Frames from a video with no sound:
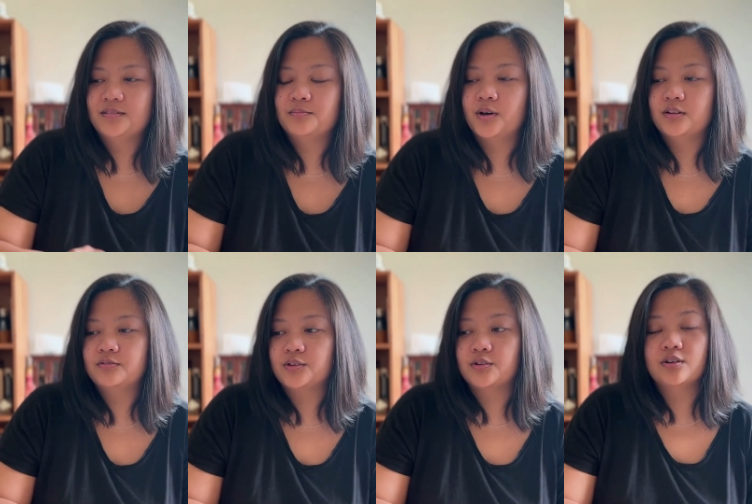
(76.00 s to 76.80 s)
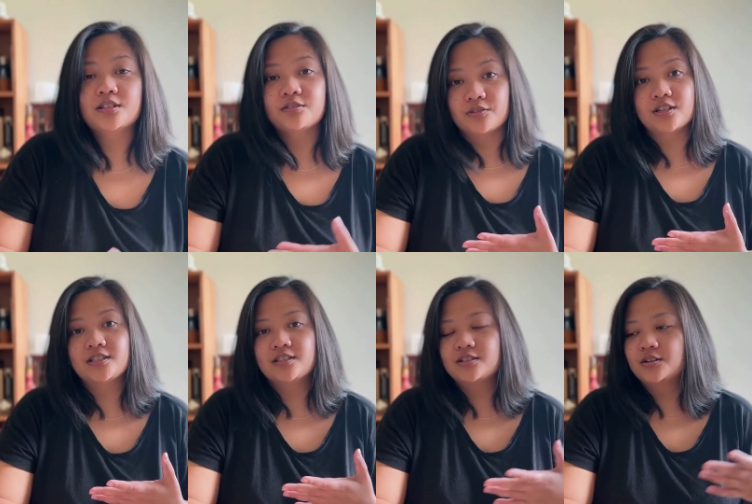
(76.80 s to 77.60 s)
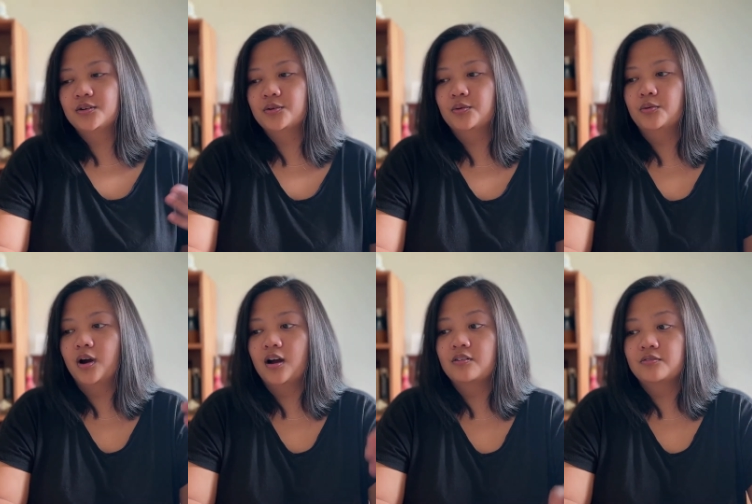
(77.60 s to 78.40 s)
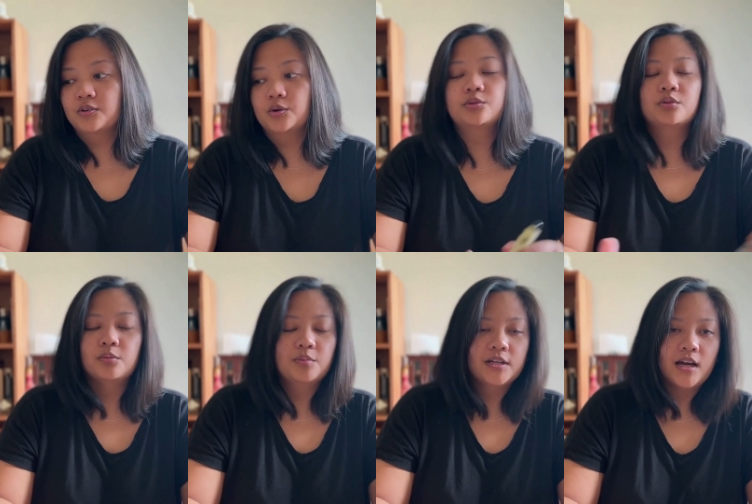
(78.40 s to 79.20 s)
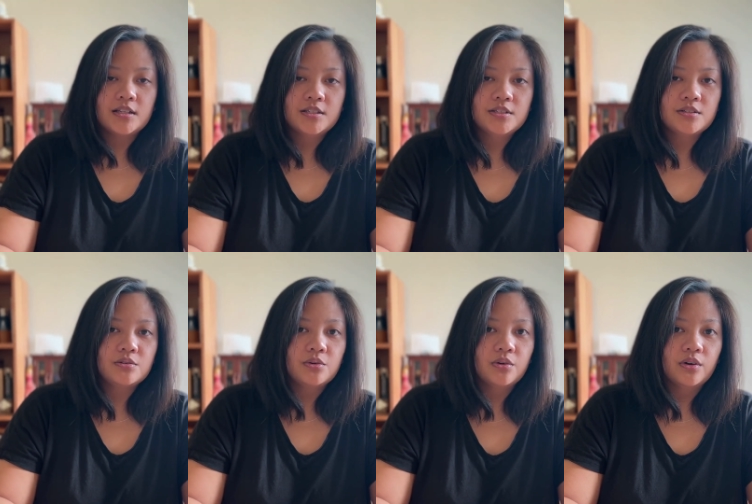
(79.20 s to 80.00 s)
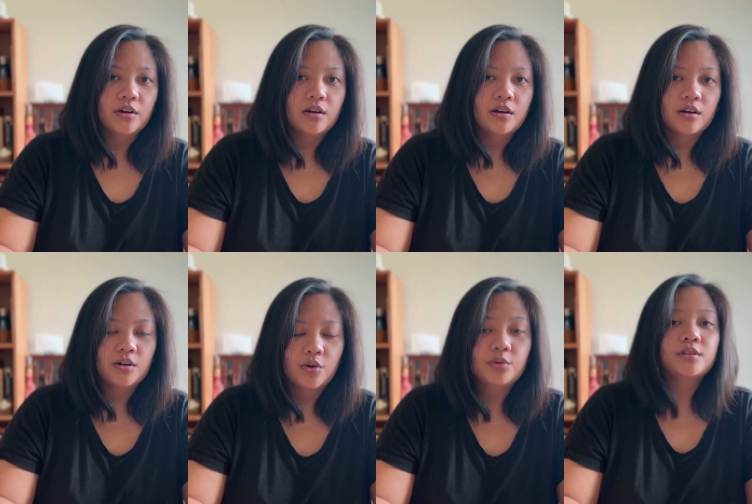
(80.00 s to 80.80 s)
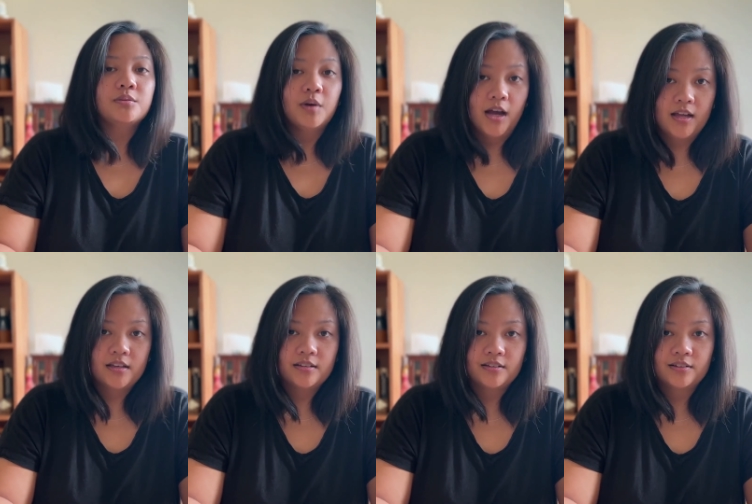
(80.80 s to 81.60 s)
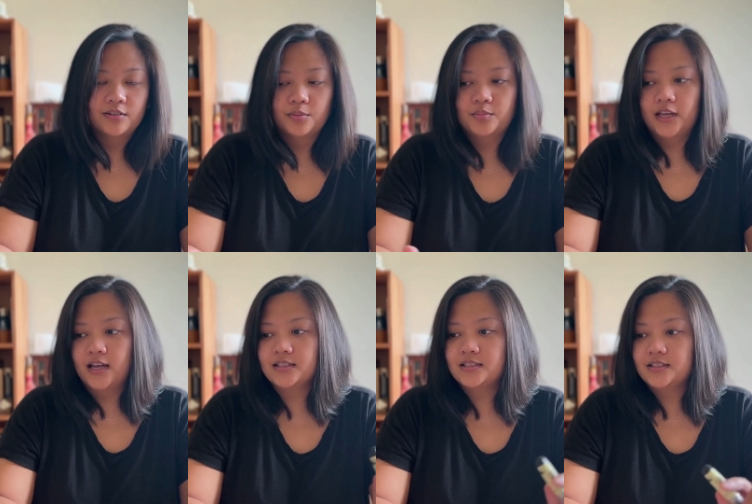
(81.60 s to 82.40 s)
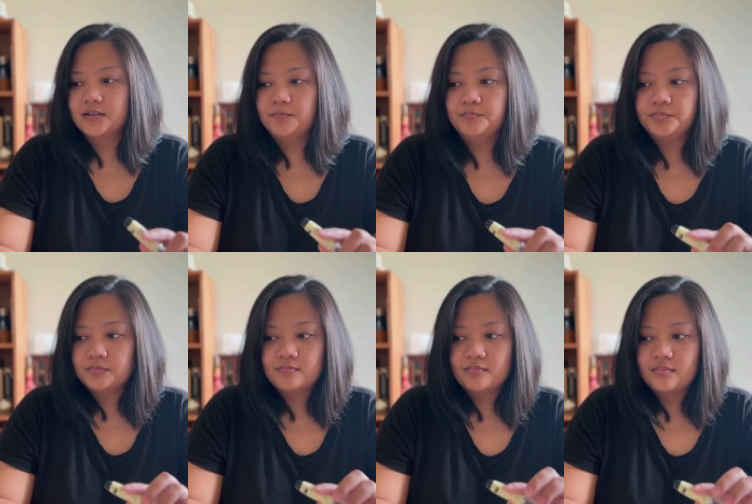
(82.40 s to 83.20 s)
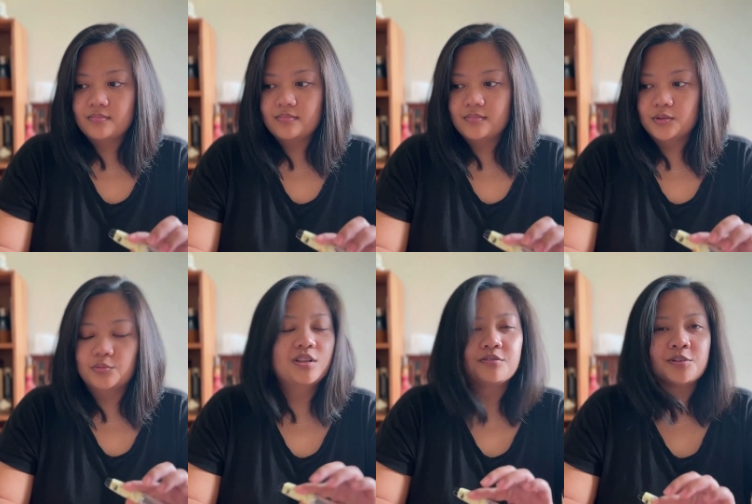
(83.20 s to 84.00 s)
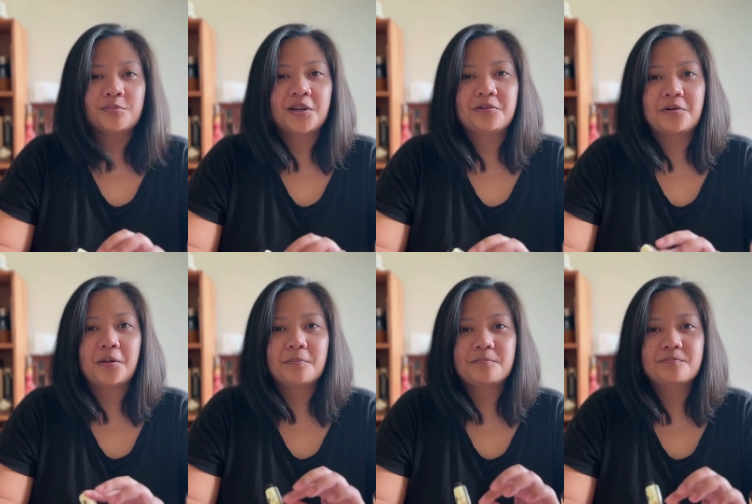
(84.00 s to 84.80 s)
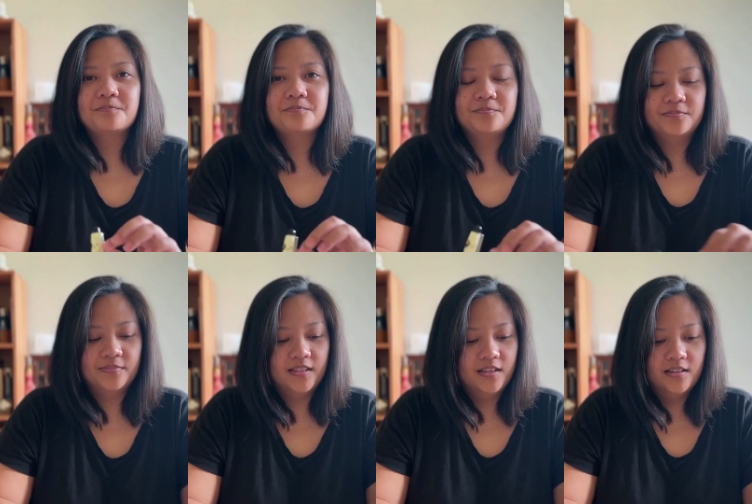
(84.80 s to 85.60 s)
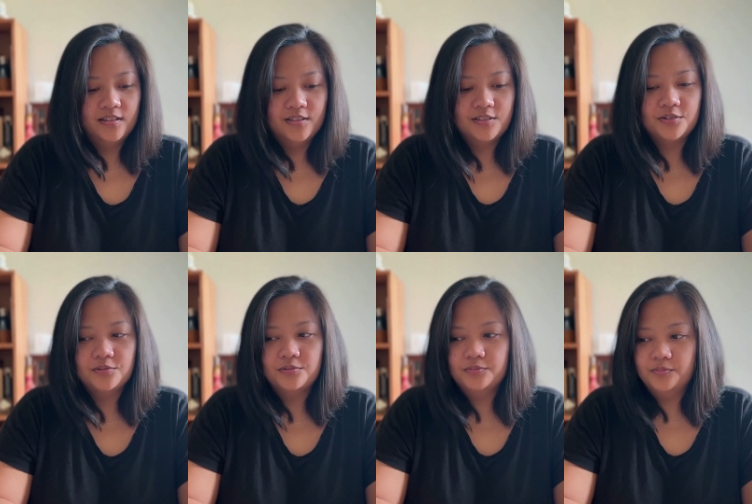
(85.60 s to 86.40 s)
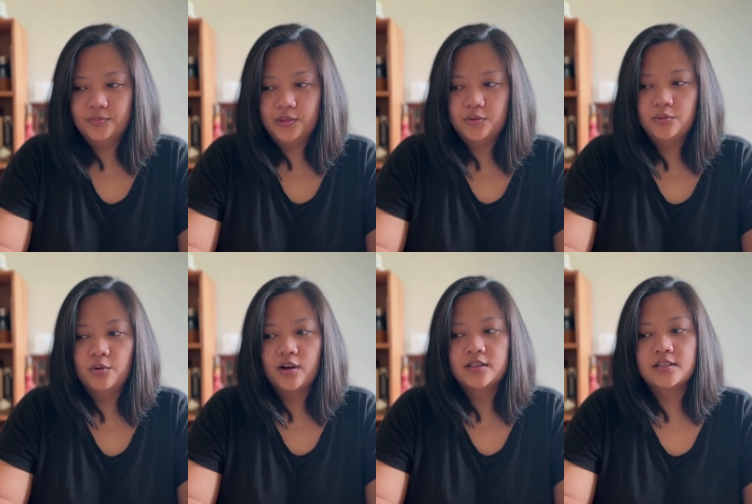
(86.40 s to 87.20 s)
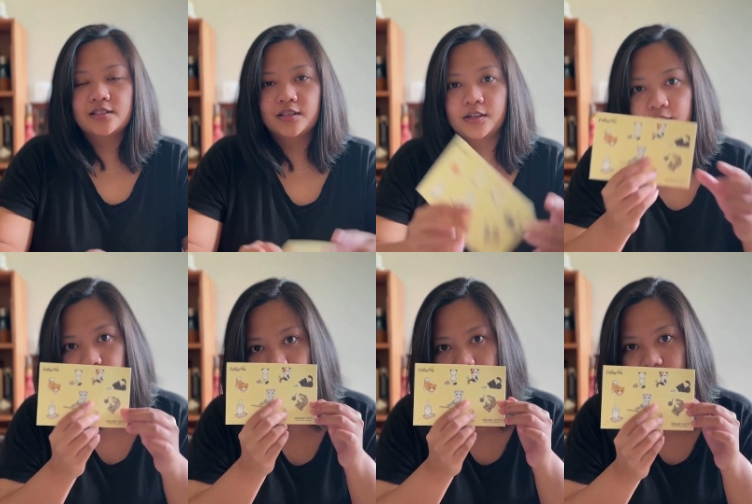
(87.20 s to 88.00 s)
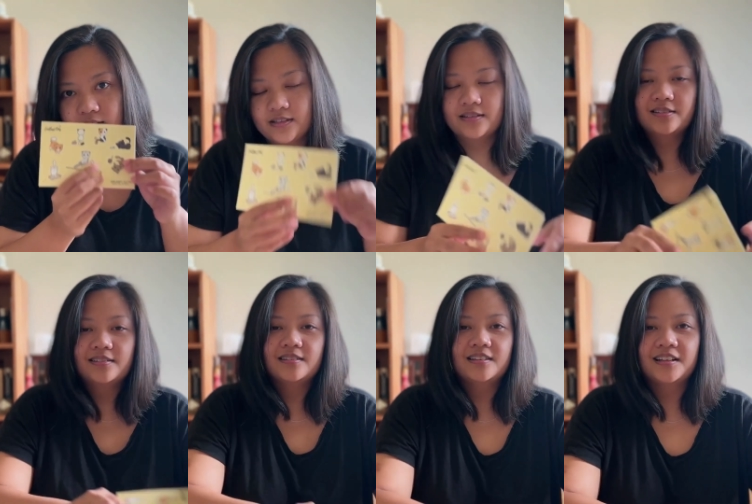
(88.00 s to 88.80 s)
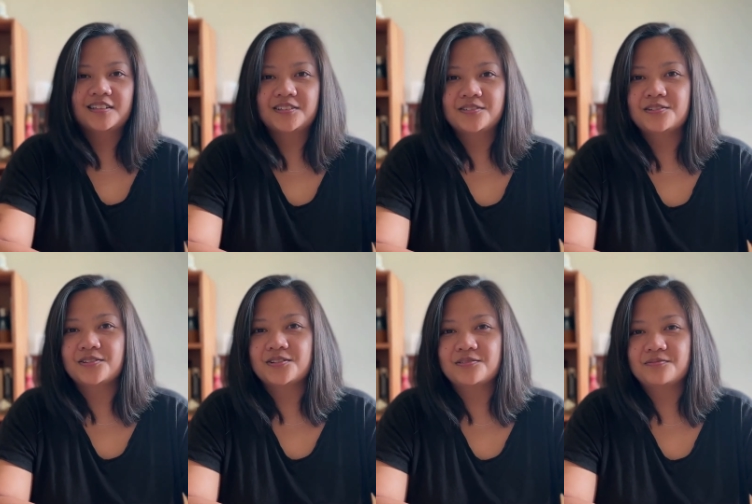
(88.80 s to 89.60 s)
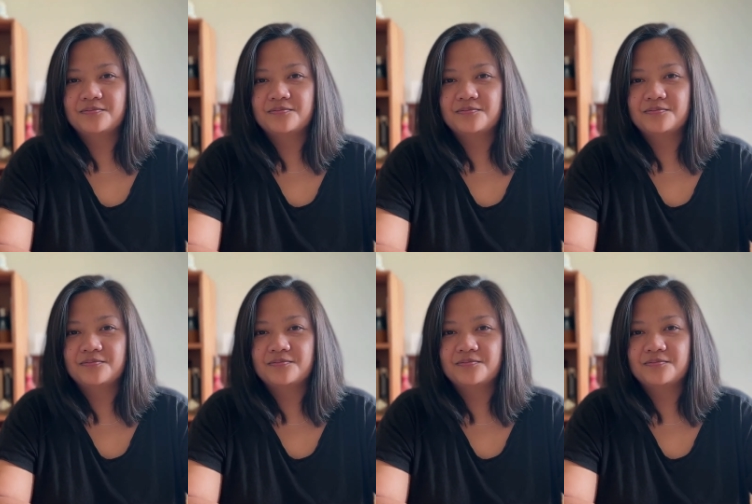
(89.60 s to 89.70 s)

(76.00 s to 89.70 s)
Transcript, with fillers: But for the rest of us, who have owned grumpy cats or are owned by grumpy cats. We love them anyway. So, who are these little grumpies? I'll introduce you.